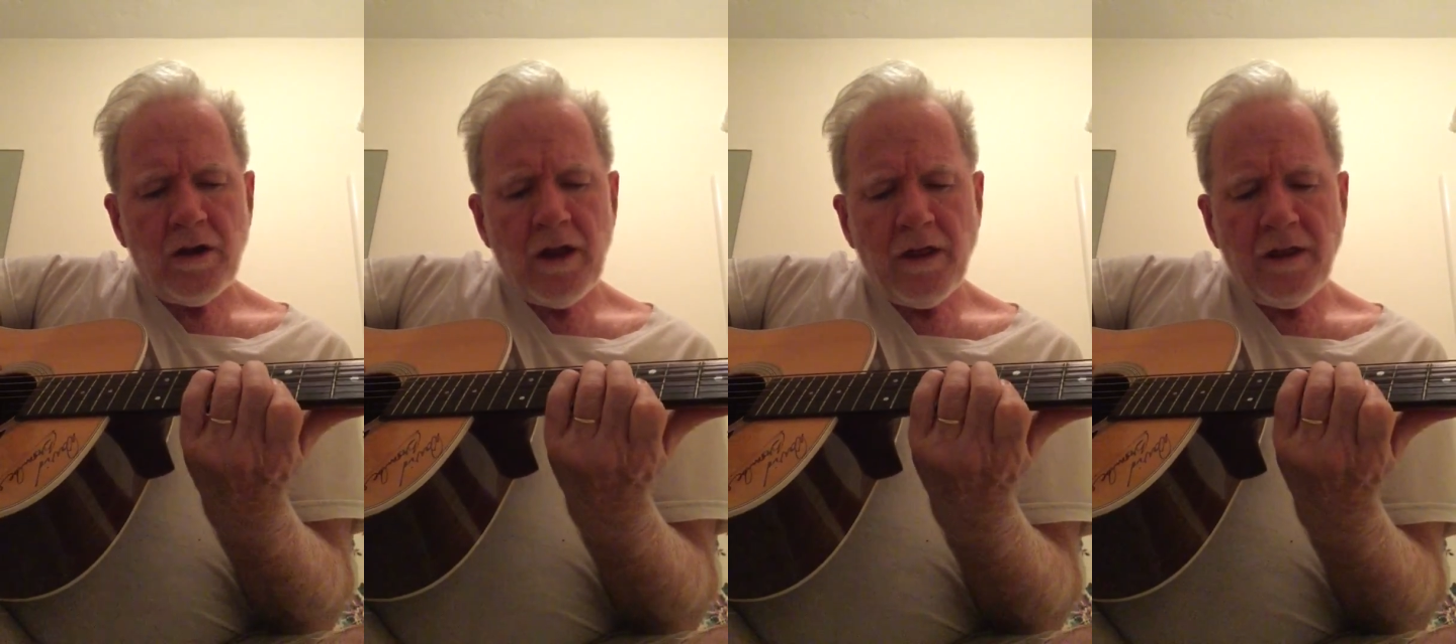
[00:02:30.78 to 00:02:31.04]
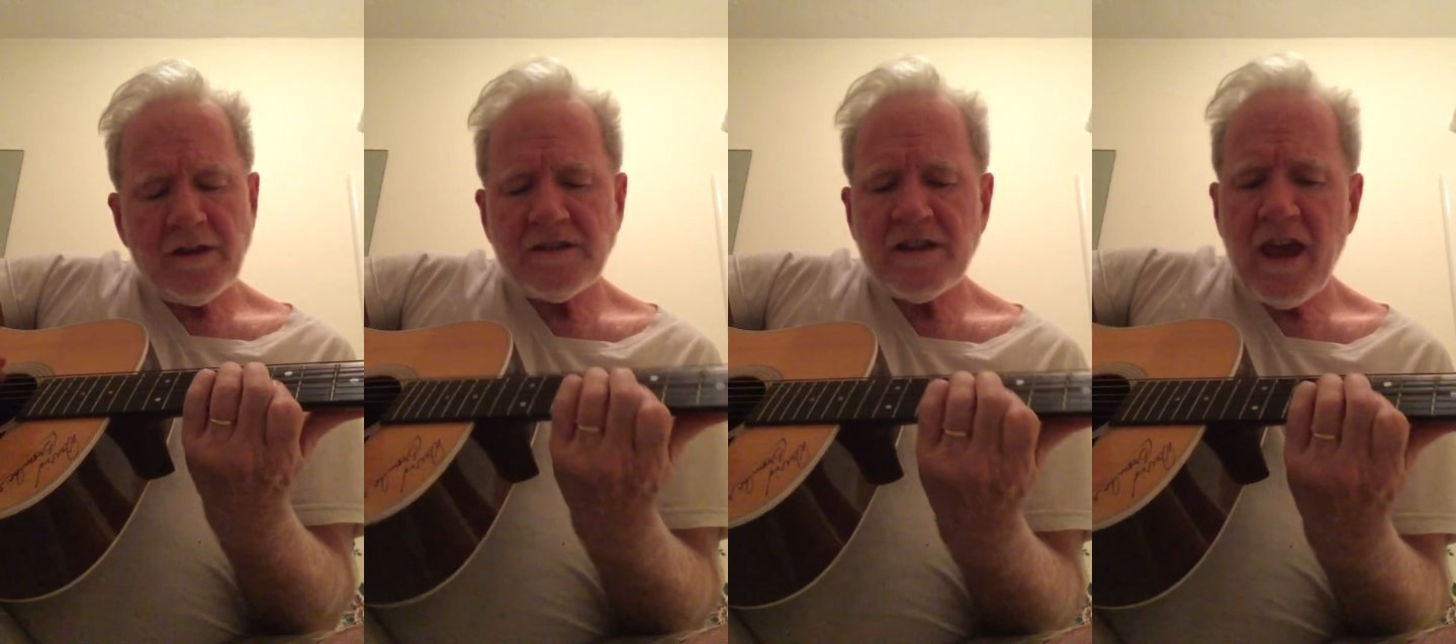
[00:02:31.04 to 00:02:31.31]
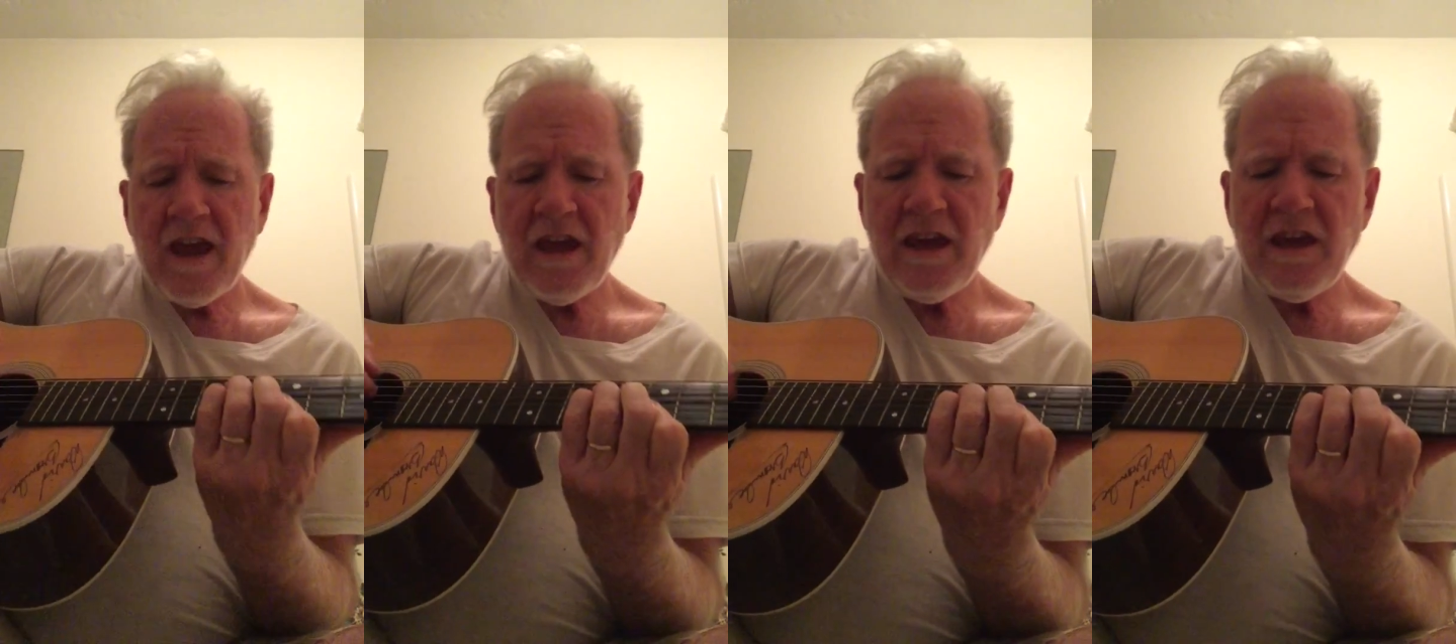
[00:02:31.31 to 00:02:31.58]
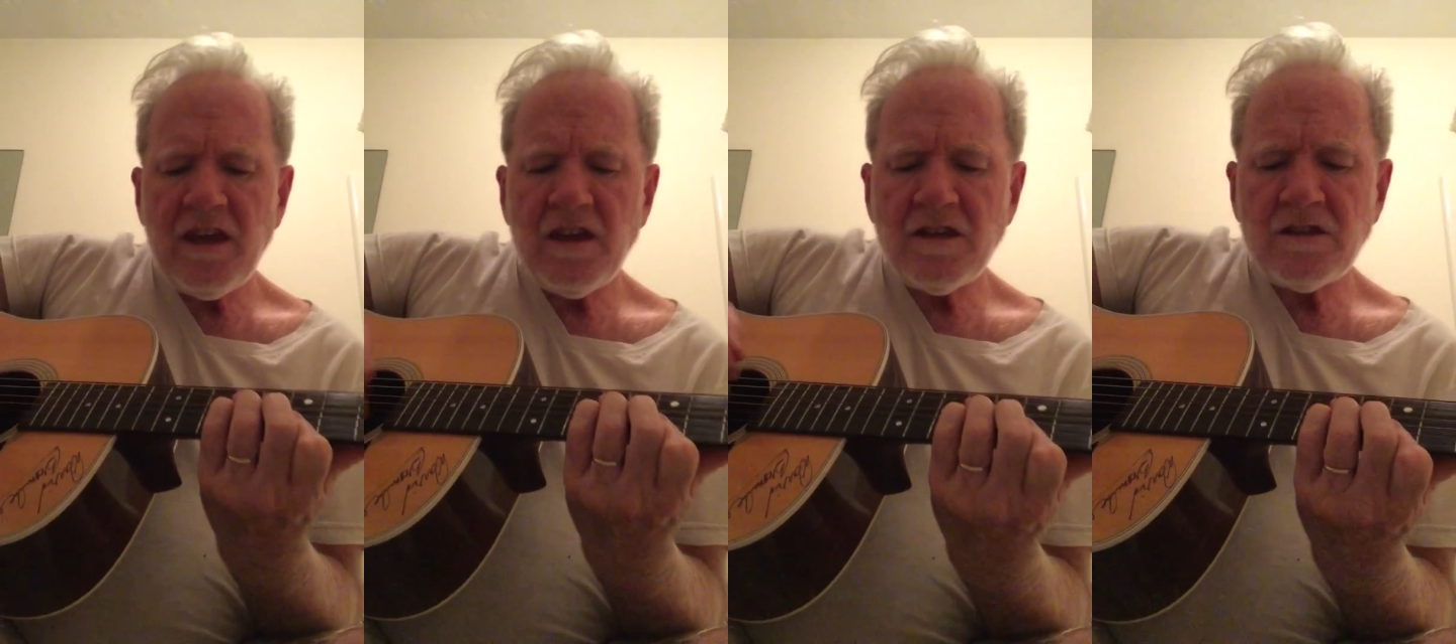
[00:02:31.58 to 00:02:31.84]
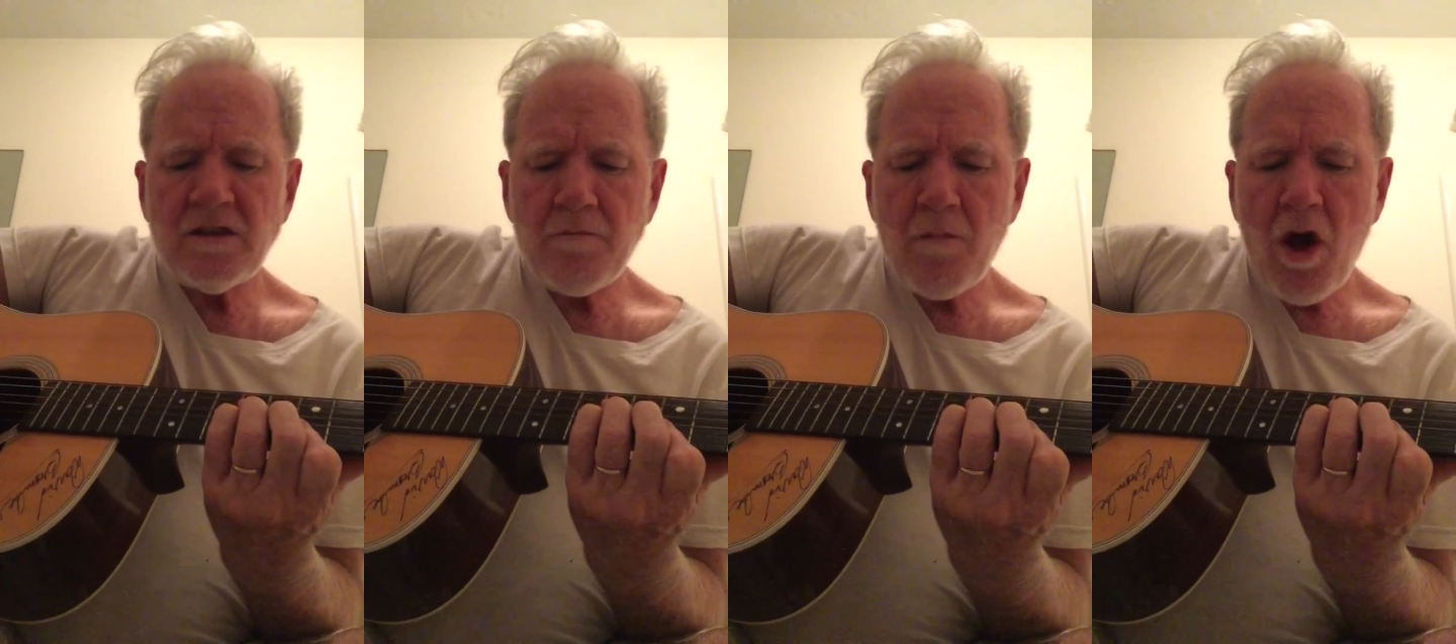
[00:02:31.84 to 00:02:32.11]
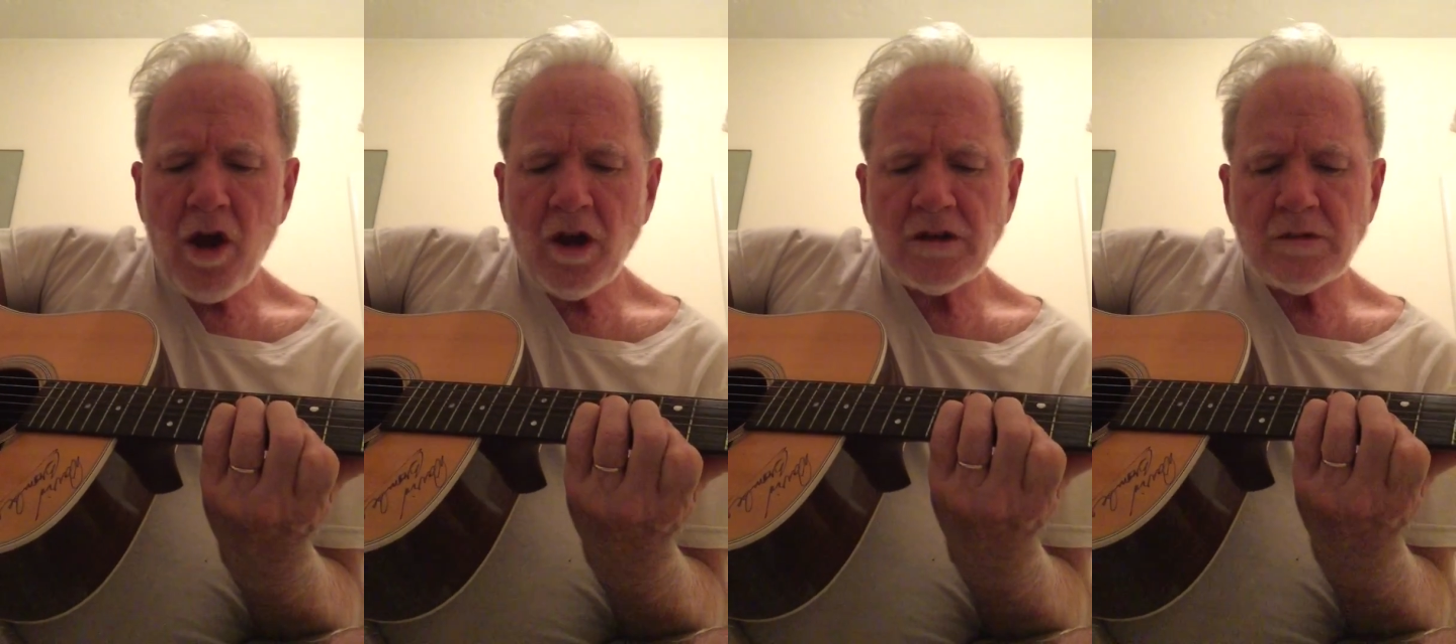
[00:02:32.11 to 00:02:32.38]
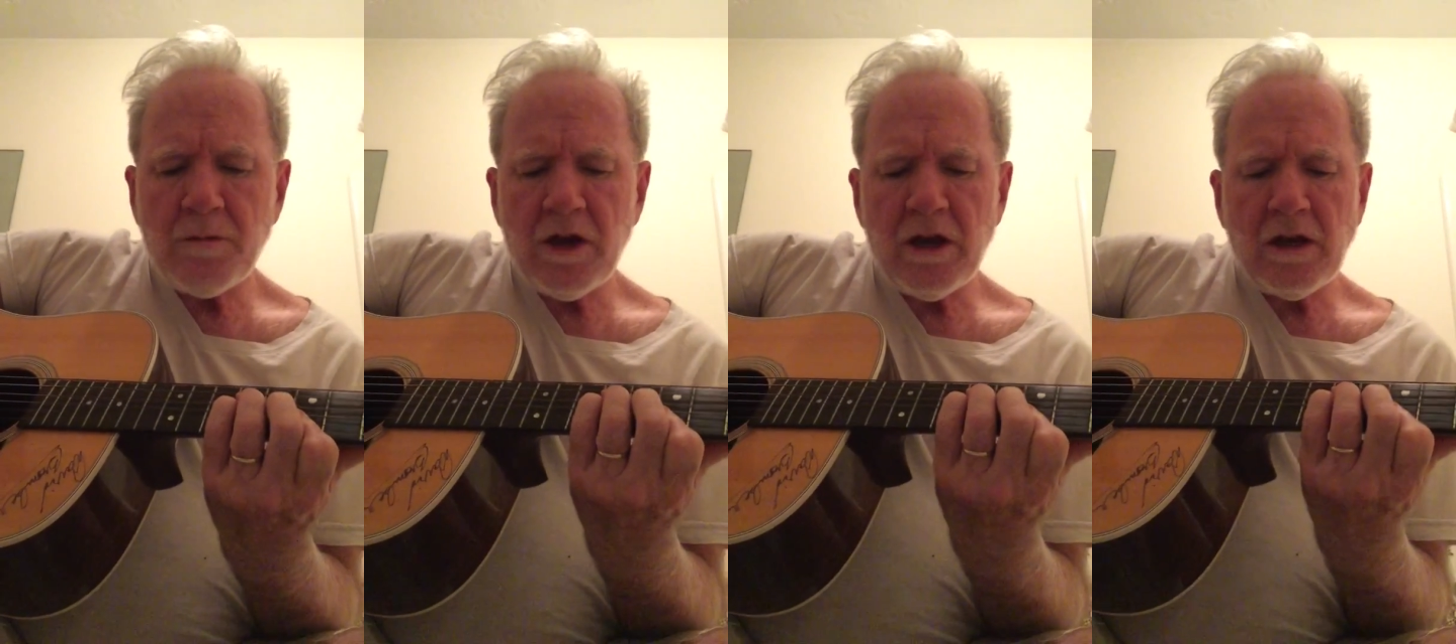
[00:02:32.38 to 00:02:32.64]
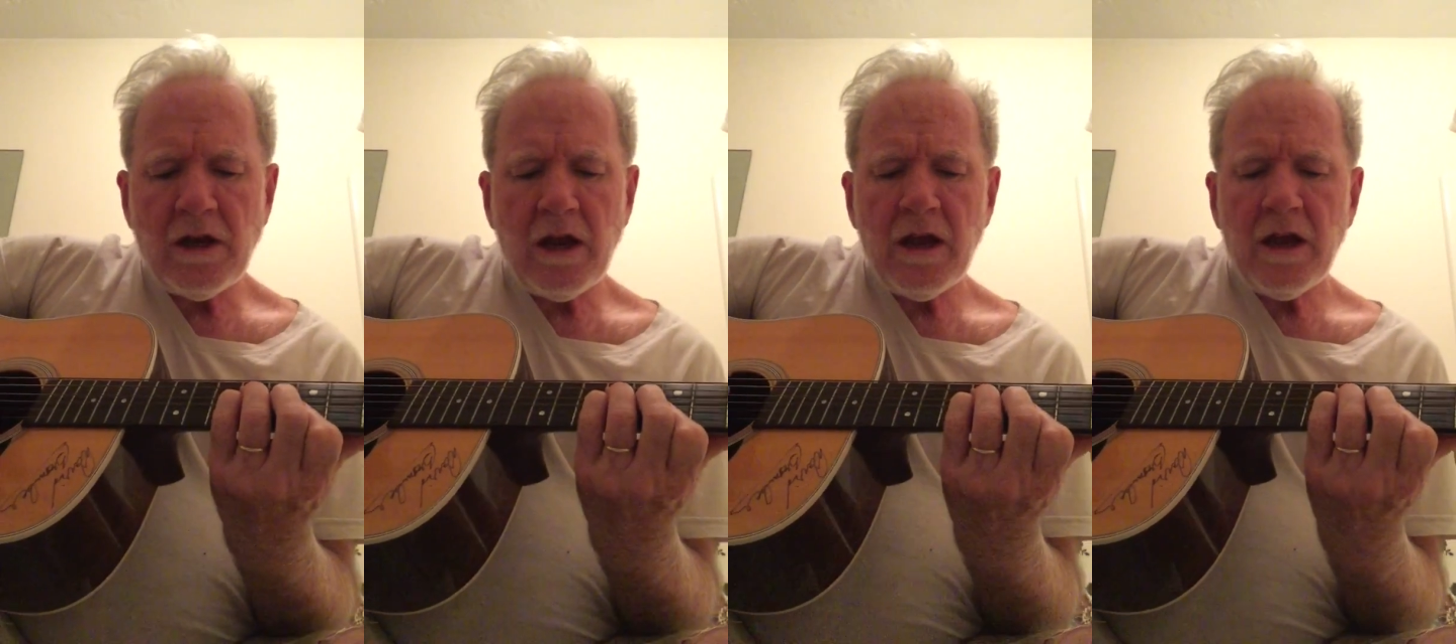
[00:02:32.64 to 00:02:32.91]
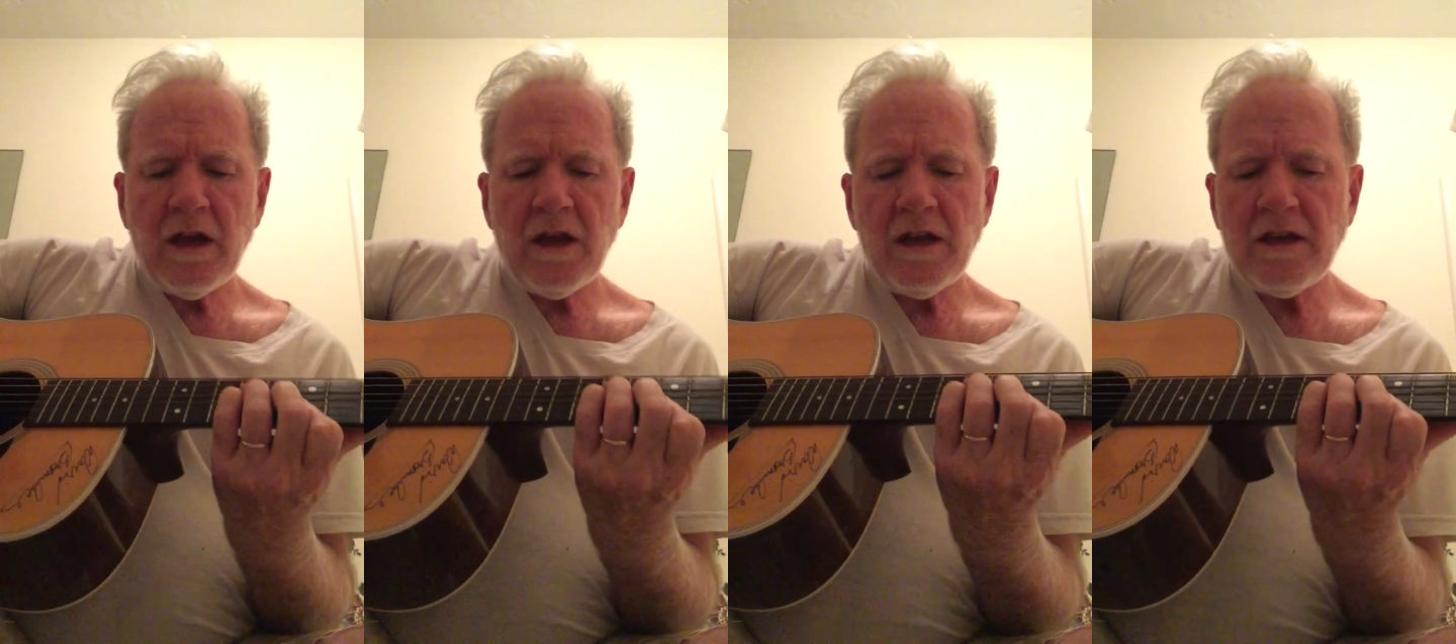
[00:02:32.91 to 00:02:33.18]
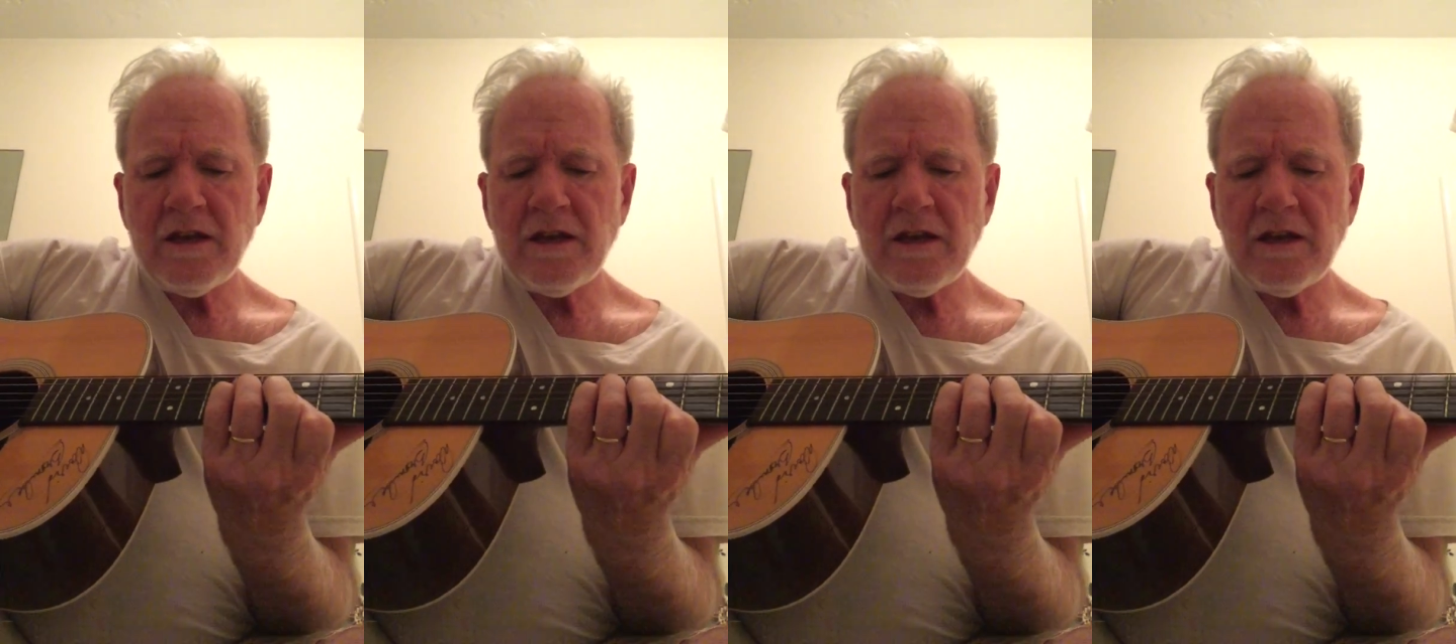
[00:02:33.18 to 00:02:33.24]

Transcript: Now they say he is a marksman